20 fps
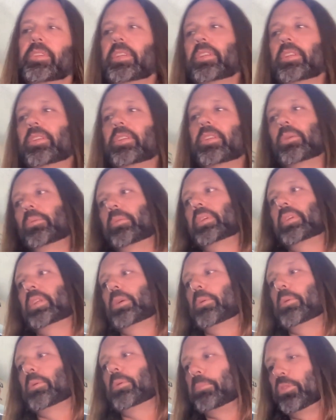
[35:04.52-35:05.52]
films and you do
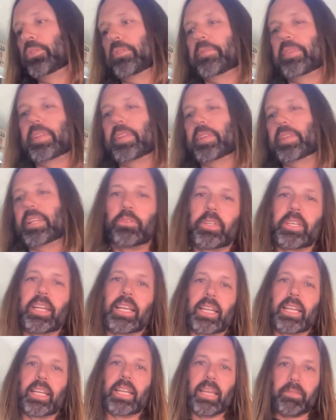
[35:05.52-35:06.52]
you know music videos.
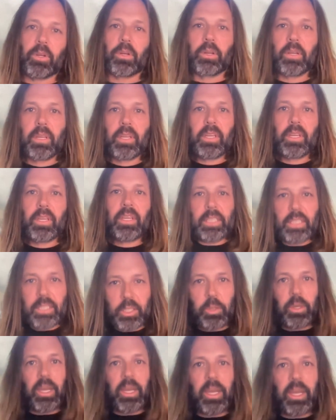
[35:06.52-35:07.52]
You kind of have your
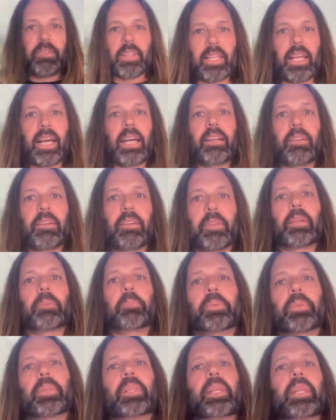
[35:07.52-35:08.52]
you have a lot of
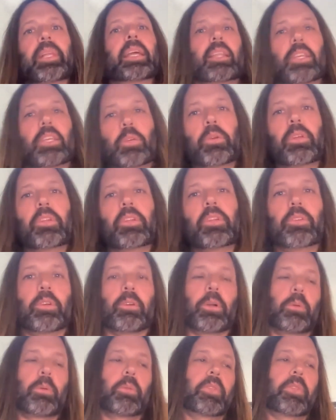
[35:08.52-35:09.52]
like play that you can
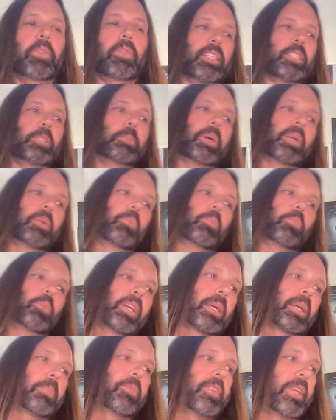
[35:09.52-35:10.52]
do your own things. But
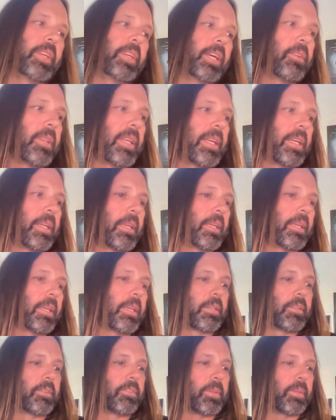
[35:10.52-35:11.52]
when it comes down to
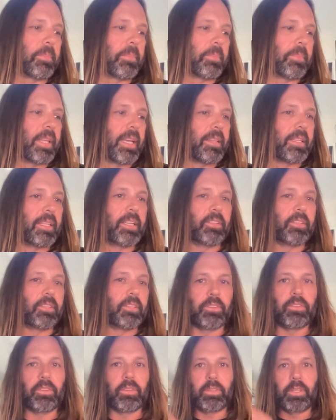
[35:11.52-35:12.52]
like something like
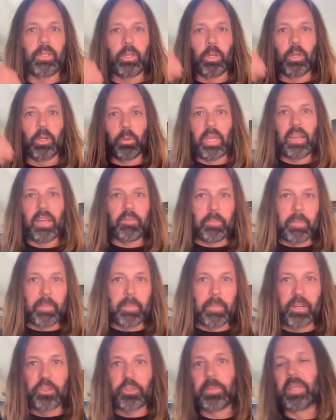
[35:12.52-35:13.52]
this, there's you know, you have
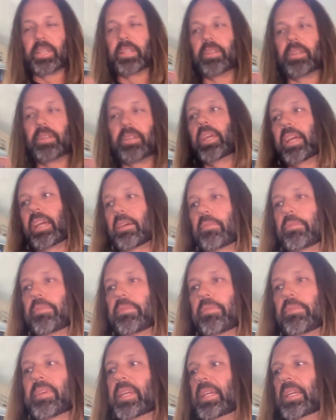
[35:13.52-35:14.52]
management, you
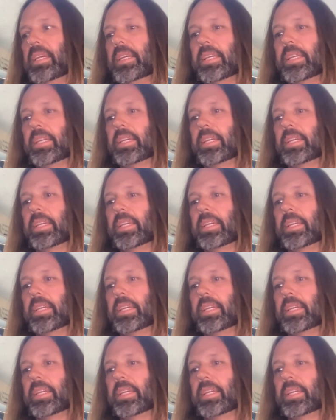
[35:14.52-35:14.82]
have,